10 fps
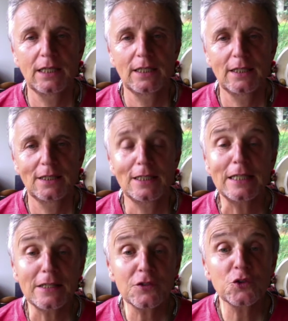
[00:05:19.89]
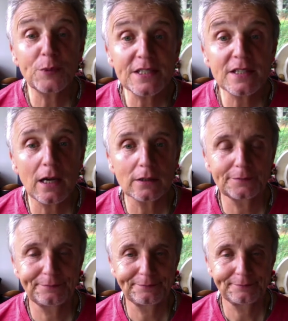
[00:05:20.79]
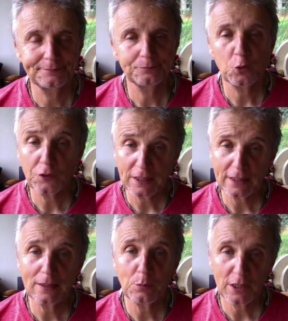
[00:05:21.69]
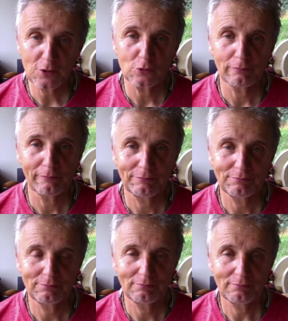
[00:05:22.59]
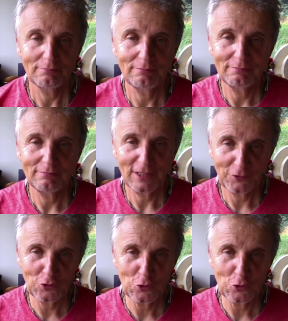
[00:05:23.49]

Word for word: And all it takes is to take the courage